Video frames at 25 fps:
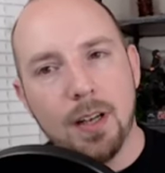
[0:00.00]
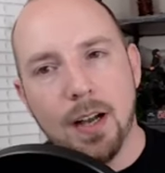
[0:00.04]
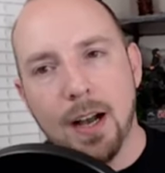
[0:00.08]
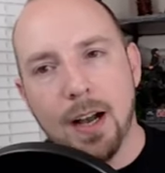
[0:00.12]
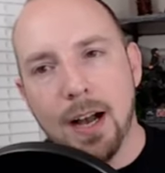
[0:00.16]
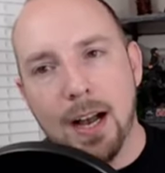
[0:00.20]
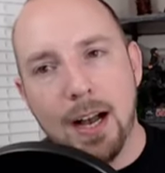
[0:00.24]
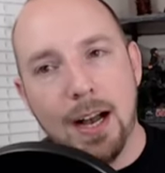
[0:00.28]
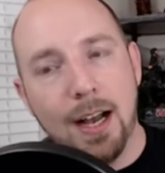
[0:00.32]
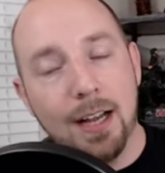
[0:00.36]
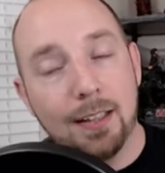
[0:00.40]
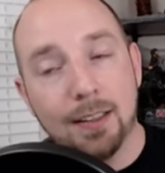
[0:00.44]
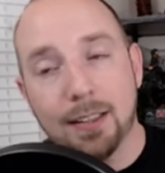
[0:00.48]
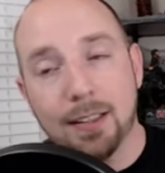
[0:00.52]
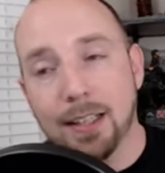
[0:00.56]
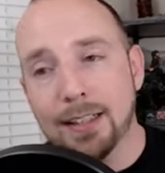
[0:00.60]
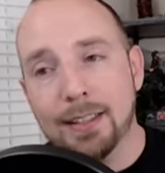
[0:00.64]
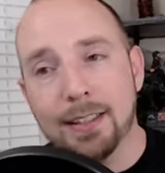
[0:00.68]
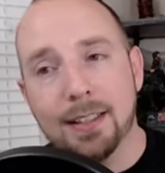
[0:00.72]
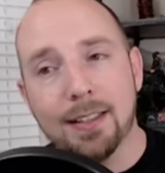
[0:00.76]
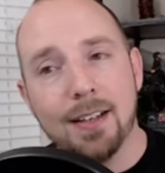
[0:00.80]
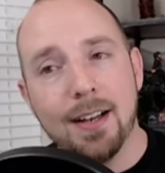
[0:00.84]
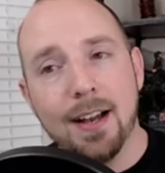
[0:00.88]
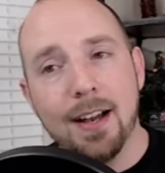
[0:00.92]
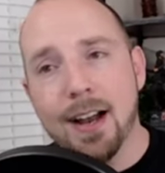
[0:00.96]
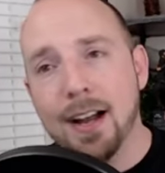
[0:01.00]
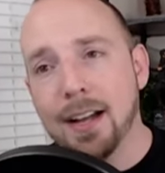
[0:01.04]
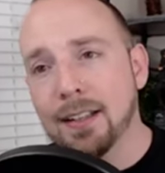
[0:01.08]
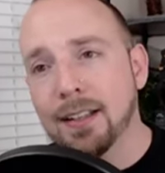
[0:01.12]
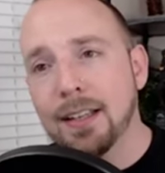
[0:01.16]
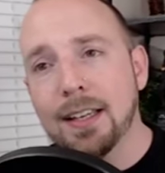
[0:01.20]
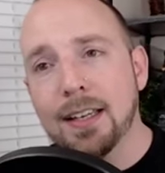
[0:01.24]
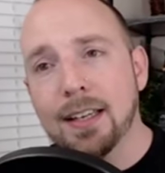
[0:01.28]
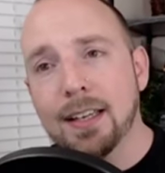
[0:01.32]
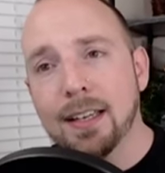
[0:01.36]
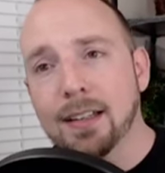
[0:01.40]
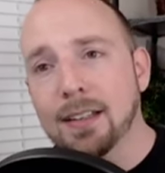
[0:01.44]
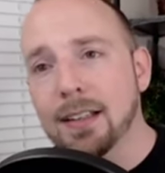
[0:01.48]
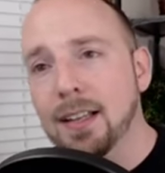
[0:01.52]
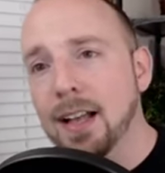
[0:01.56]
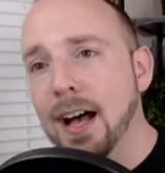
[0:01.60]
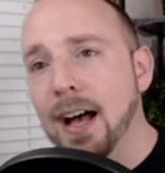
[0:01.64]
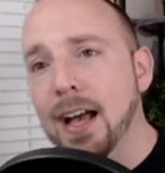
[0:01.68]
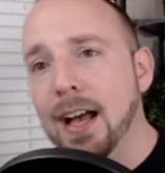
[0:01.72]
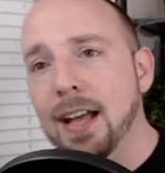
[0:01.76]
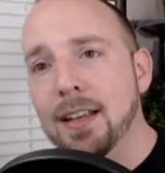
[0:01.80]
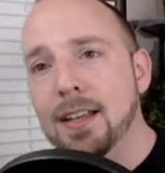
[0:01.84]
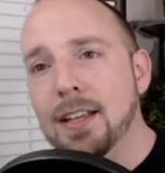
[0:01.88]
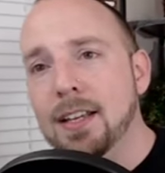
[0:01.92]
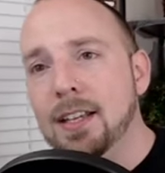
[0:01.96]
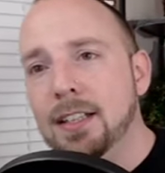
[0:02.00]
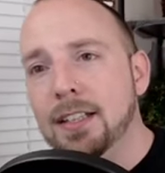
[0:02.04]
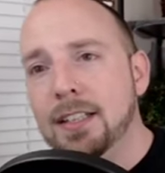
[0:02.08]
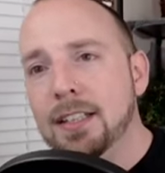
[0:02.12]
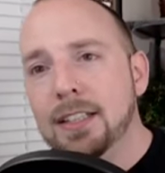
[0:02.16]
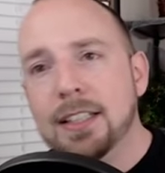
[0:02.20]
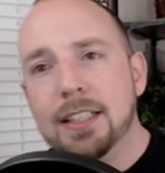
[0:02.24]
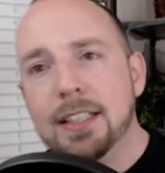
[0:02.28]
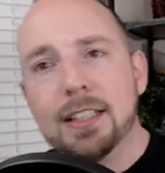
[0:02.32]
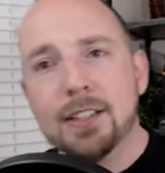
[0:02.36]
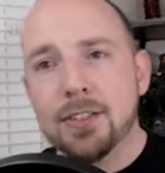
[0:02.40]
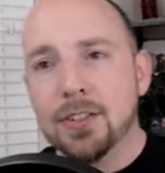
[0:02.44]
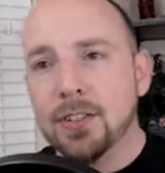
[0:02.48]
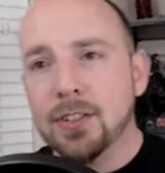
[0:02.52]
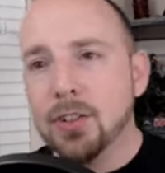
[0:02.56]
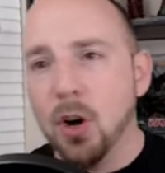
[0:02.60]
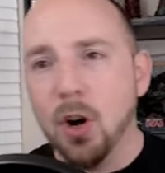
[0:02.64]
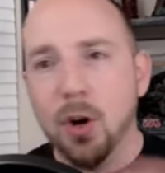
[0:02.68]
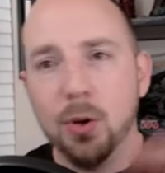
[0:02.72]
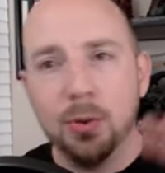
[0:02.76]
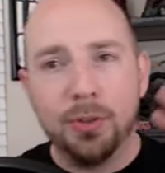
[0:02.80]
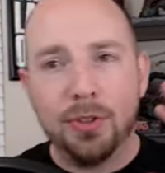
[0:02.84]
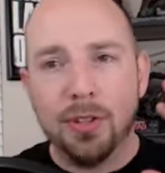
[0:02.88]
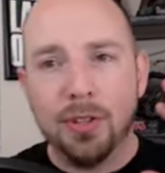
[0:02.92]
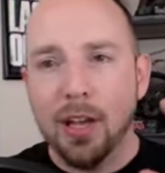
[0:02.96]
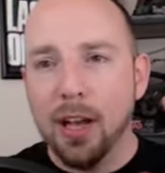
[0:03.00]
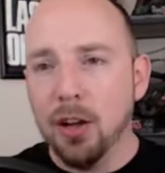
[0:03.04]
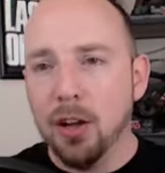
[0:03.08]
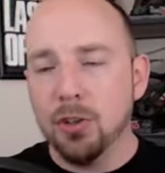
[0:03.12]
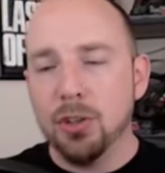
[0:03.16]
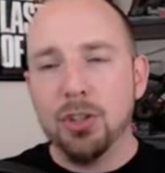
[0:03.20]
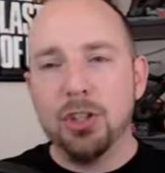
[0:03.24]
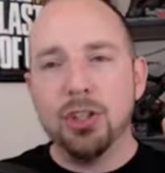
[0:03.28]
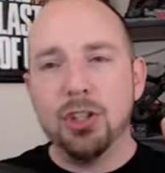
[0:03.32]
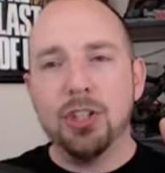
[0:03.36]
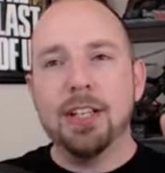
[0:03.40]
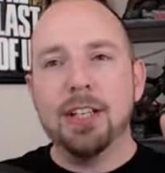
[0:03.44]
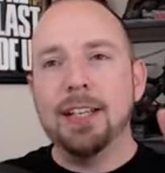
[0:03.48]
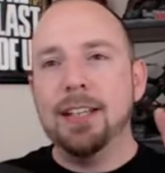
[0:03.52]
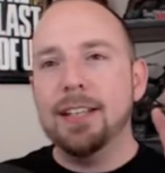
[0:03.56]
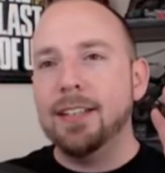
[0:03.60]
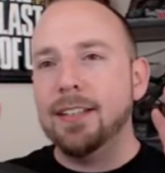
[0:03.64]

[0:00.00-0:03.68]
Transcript: I like it. I like it a lot. It's the hotel shit,